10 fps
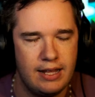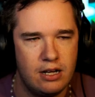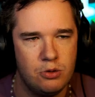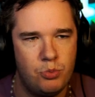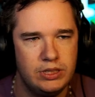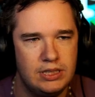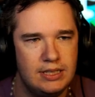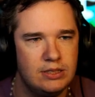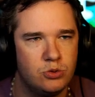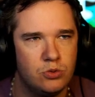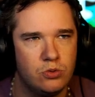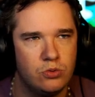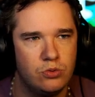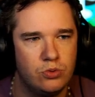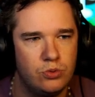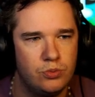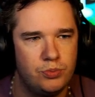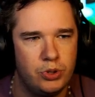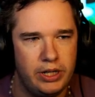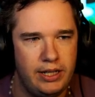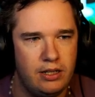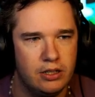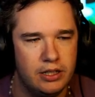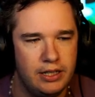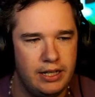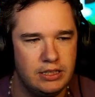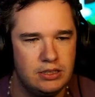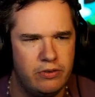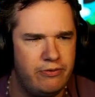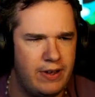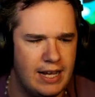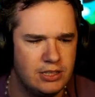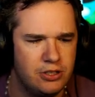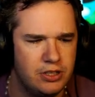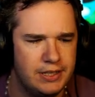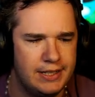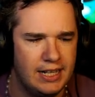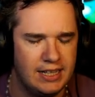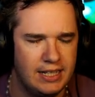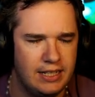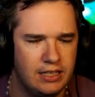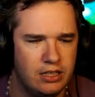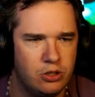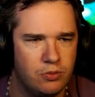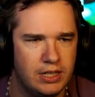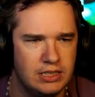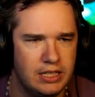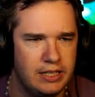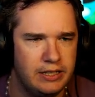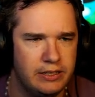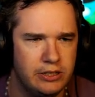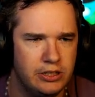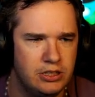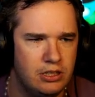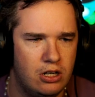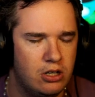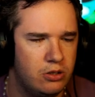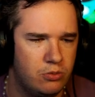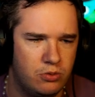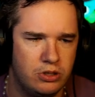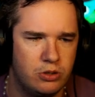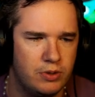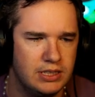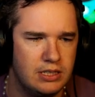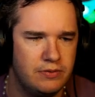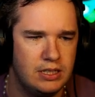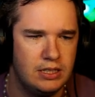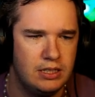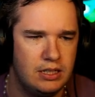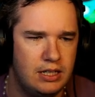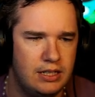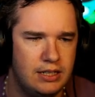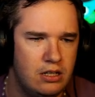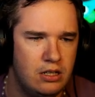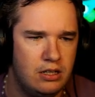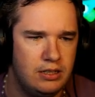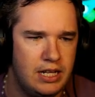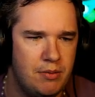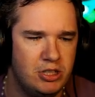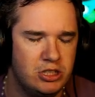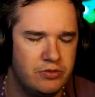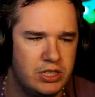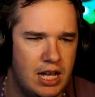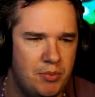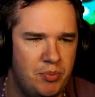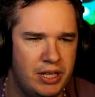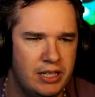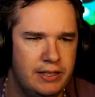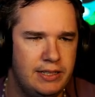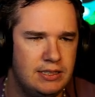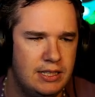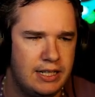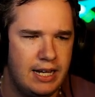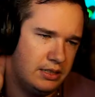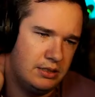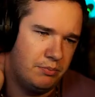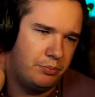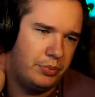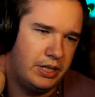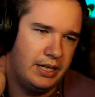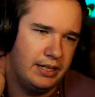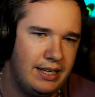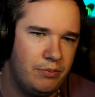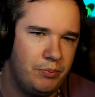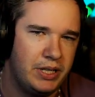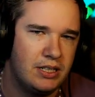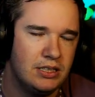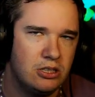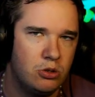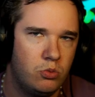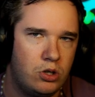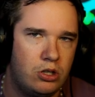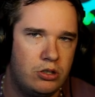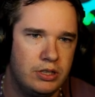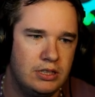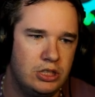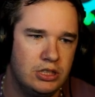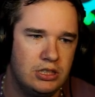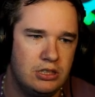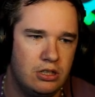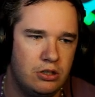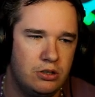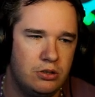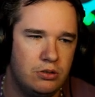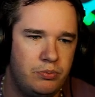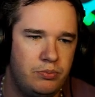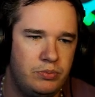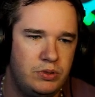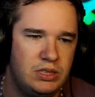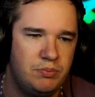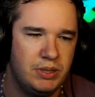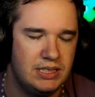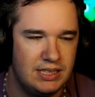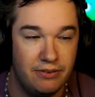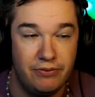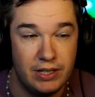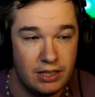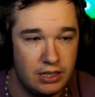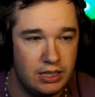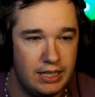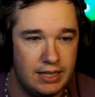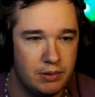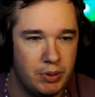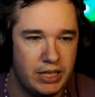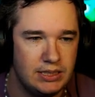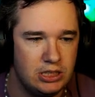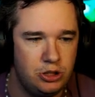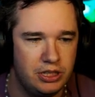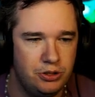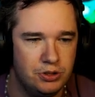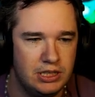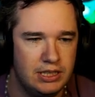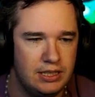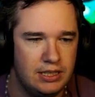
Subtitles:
poison is pretty good. It's faster than I think the rest of the healers or the rest of the damage over time abilities in the game. But because her wall is just so specific in the places you can use it,